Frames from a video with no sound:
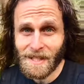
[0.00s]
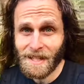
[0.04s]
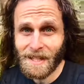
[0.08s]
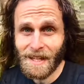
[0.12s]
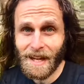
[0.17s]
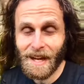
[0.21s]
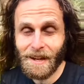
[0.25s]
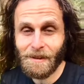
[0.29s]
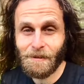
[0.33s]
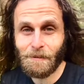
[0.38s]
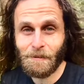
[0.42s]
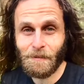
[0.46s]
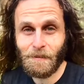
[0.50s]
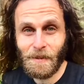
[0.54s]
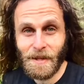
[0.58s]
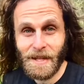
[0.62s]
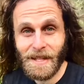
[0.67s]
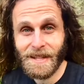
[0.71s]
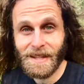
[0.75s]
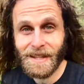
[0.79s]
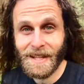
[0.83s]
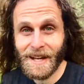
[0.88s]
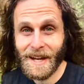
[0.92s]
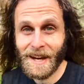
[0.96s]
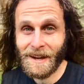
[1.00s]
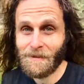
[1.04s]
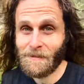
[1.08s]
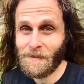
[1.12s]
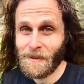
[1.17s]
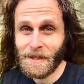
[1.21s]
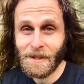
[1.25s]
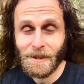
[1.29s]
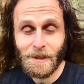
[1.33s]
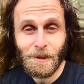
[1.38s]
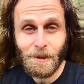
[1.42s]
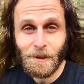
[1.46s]
Like I've been there. I've
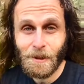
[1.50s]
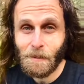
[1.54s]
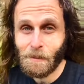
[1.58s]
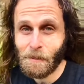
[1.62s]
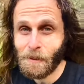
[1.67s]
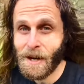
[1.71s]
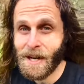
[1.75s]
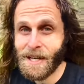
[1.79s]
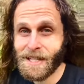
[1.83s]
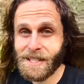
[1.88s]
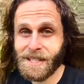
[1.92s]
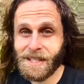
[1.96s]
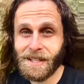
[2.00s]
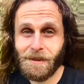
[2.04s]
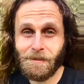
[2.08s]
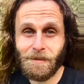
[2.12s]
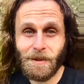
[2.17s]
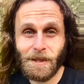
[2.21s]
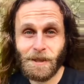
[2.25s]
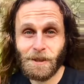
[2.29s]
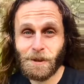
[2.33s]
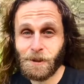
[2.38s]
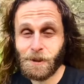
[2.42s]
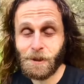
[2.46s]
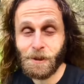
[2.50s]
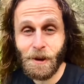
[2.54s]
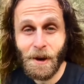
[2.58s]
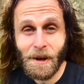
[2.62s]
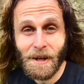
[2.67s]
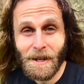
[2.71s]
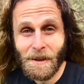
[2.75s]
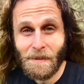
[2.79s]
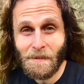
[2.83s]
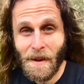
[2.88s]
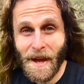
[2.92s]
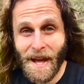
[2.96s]
been through depression. I've been through
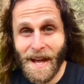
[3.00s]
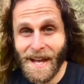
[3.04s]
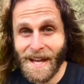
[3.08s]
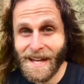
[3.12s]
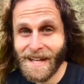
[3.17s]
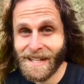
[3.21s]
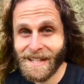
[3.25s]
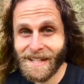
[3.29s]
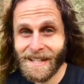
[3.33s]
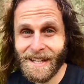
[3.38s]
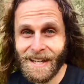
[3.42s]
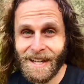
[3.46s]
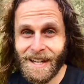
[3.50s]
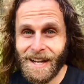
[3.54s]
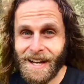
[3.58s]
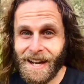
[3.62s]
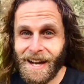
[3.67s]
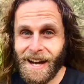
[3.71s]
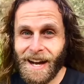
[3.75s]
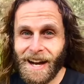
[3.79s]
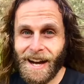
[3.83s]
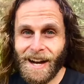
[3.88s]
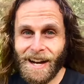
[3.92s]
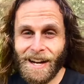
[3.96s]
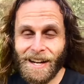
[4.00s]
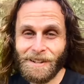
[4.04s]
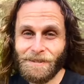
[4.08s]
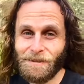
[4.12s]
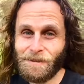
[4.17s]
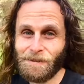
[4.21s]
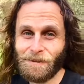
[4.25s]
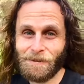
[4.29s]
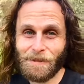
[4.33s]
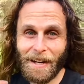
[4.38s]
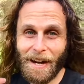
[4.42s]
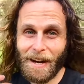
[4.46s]
chronic pain.
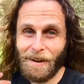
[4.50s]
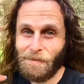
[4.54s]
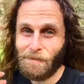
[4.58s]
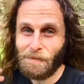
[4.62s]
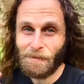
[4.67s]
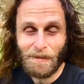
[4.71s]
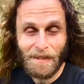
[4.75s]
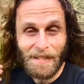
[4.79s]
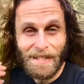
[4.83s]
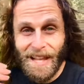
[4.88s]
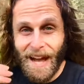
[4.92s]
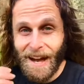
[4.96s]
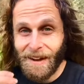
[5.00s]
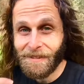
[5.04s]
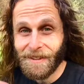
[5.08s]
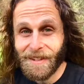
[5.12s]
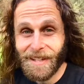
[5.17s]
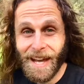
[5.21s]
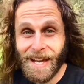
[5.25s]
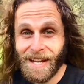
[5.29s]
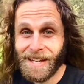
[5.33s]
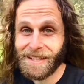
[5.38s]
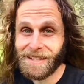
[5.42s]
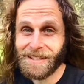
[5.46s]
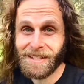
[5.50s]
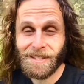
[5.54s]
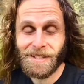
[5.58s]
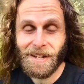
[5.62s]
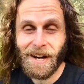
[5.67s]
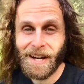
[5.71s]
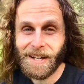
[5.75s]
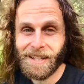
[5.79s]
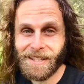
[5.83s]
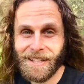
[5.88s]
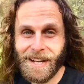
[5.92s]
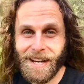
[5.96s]
I've, I've navigated the
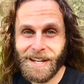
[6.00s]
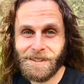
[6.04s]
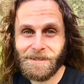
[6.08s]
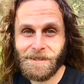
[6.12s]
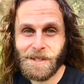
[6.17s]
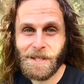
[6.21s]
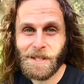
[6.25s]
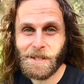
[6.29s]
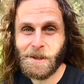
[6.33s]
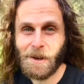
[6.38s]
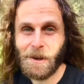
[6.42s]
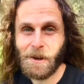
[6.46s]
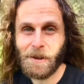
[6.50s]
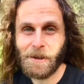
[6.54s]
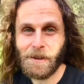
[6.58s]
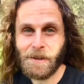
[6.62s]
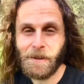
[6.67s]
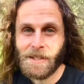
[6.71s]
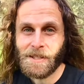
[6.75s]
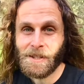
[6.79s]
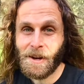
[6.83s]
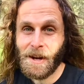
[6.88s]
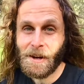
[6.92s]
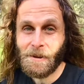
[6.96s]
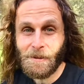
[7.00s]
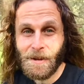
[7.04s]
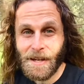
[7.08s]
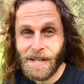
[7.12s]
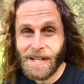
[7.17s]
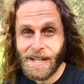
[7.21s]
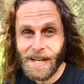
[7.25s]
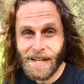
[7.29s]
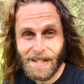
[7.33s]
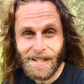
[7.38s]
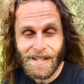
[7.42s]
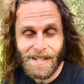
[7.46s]
dark night of the soul. So I
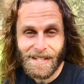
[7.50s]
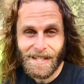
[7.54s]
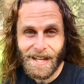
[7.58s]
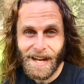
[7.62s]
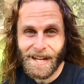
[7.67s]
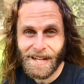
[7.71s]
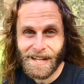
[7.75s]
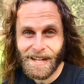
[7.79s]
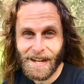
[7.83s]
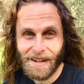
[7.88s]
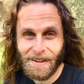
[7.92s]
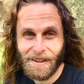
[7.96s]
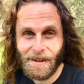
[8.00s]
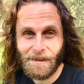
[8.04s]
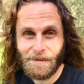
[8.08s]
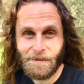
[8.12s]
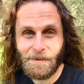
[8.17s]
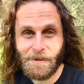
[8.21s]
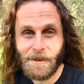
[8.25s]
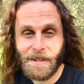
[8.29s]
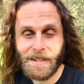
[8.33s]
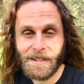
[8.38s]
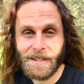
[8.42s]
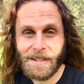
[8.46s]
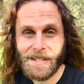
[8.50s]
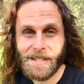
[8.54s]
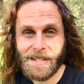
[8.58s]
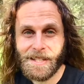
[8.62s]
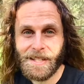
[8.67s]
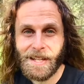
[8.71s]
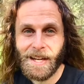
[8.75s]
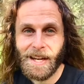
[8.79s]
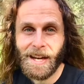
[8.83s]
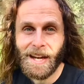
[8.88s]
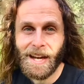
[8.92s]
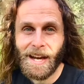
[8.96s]
really understand how that
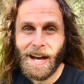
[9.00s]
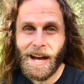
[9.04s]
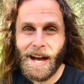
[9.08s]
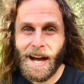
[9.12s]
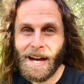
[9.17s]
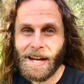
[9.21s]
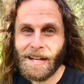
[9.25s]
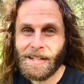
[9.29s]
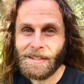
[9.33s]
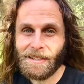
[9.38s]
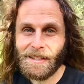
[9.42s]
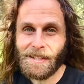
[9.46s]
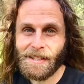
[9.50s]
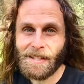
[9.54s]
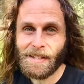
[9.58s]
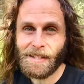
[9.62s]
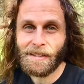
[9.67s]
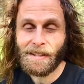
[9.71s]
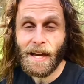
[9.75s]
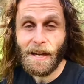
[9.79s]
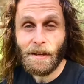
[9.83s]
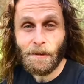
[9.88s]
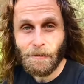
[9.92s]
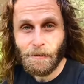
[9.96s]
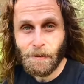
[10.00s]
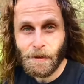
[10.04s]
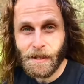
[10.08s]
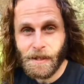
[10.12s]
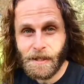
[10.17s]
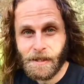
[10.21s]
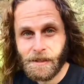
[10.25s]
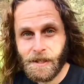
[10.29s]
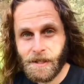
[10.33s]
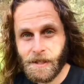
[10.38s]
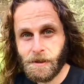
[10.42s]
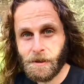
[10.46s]
feels. And
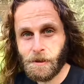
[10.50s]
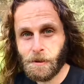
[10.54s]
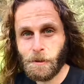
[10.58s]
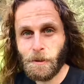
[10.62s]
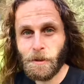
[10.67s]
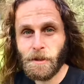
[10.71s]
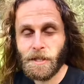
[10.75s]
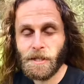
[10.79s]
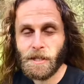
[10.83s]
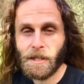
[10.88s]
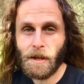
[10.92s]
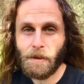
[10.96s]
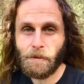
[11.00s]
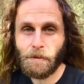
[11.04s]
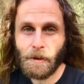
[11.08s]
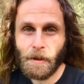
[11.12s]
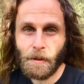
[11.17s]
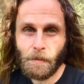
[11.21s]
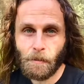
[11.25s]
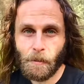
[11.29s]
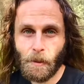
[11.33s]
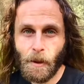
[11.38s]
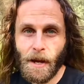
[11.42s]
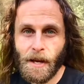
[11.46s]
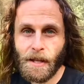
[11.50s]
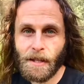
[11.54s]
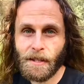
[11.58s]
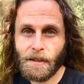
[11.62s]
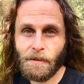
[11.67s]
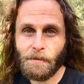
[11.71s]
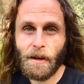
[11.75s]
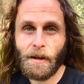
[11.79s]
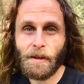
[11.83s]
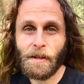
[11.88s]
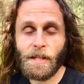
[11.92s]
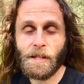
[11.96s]
thankfully, just through discovering breath
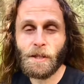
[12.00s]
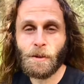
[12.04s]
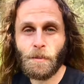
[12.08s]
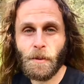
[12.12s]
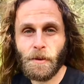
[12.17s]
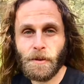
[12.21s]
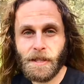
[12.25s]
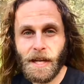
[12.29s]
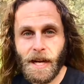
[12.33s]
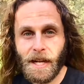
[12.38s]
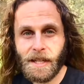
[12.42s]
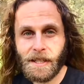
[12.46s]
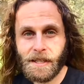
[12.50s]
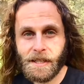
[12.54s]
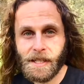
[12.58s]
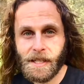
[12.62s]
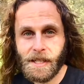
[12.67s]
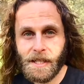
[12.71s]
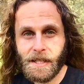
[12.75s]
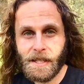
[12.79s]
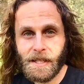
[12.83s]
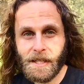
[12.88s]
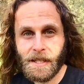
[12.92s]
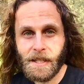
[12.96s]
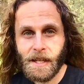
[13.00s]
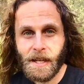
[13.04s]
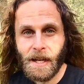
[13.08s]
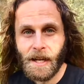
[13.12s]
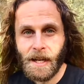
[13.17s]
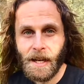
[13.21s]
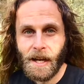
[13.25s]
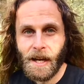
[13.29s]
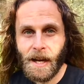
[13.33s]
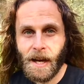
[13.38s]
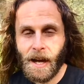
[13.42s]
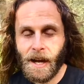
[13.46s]
and various modalities,
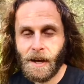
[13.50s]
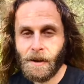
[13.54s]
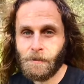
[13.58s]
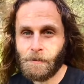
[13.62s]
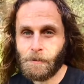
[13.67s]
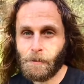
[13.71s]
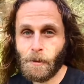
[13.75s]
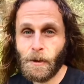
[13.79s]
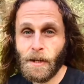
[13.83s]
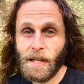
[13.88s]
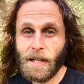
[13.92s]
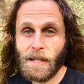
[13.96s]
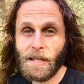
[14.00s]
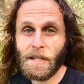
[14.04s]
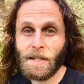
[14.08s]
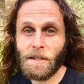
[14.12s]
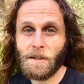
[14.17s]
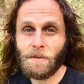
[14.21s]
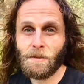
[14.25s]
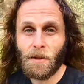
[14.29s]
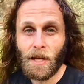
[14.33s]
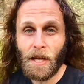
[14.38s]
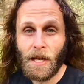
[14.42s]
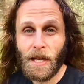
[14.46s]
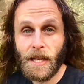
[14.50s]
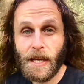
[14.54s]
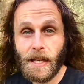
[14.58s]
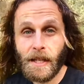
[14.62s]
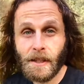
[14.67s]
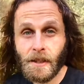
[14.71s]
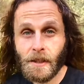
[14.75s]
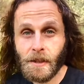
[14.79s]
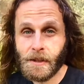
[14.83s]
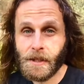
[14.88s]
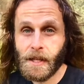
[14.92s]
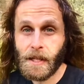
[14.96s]
I've really
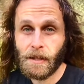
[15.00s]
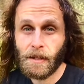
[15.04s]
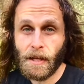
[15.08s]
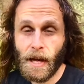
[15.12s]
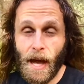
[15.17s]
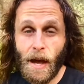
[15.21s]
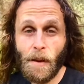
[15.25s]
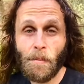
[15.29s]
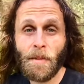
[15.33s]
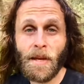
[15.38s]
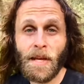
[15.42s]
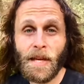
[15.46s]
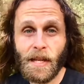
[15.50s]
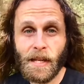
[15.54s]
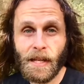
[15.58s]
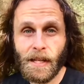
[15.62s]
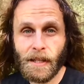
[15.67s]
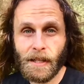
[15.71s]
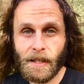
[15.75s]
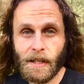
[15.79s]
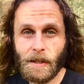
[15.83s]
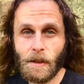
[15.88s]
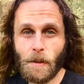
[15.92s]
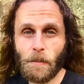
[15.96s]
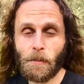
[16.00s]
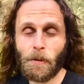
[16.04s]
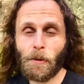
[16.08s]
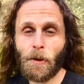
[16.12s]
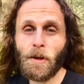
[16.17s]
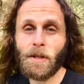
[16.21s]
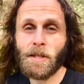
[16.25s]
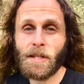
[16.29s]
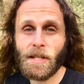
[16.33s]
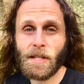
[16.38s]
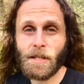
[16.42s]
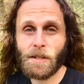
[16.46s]
healed and am healing and in the
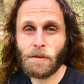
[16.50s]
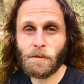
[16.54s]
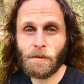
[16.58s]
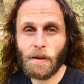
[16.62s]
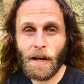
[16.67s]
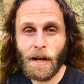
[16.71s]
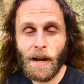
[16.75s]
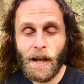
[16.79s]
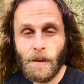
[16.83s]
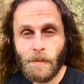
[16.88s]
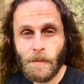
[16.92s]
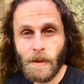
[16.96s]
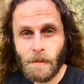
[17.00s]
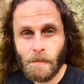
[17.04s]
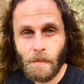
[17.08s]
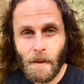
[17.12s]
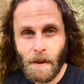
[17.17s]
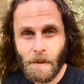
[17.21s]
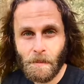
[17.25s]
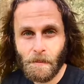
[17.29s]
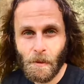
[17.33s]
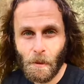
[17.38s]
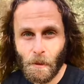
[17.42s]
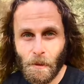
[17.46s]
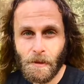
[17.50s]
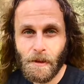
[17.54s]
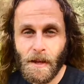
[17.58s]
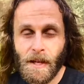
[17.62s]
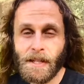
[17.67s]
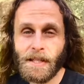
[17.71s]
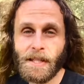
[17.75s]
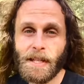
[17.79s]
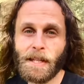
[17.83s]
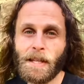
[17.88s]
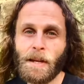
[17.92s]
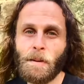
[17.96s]
process of claiming my
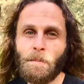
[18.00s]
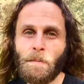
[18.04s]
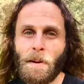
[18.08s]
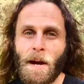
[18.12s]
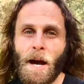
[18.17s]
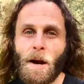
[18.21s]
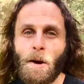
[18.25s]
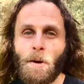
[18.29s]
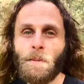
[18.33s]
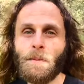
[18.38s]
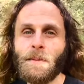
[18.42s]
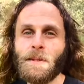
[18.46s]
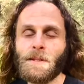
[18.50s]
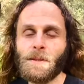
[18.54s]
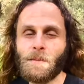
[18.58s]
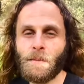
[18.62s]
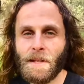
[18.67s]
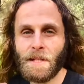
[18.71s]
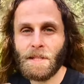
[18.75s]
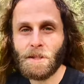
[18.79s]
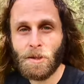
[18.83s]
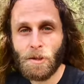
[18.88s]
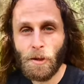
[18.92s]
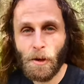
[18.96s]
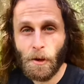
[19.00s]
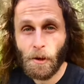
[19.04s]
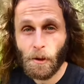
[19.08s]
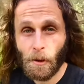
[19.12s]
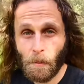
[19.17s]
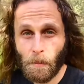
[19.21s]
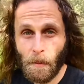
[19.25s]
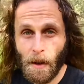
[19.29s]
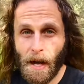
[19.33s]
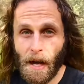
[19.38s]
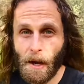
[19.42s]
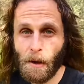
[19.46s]
authentic empowerment, my
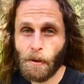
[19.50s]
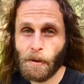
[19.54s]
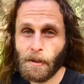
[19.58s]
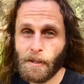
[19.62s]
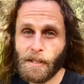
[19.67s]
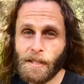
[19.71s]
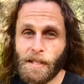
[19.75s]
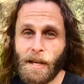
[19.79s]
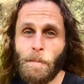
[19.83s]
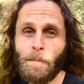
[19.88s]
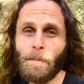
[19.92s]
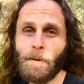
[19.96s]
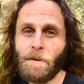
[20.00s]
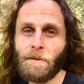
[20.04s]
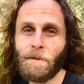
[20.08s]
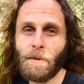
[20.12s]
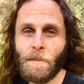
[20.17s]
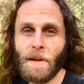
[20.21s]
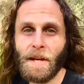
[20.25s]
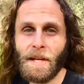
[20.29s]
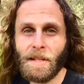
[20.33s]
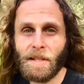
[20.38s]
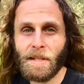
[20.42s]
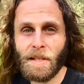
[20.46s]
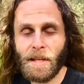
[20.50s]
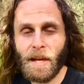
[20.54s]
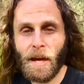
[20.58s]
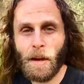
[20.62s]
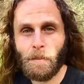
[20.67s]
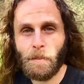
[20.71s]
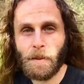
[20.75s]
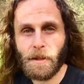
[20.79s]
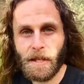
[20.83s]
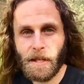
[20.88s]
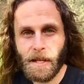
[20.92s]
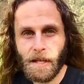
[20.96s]
internal power, separate from anything
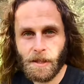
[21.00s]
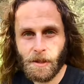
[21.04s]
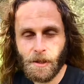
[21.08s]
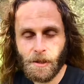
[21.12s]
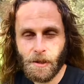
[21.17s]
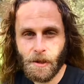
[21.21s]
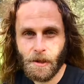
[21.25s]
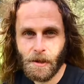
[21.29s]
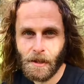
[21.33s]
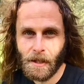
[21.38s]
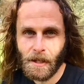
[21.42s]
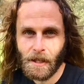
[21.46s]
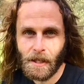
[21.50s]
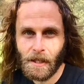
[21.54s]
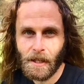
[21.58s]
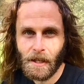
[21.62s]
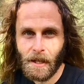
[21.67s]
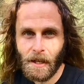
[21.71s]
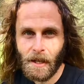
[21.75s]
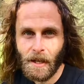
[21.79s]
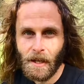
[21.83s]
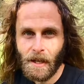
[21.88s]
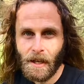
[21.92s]
happening externally.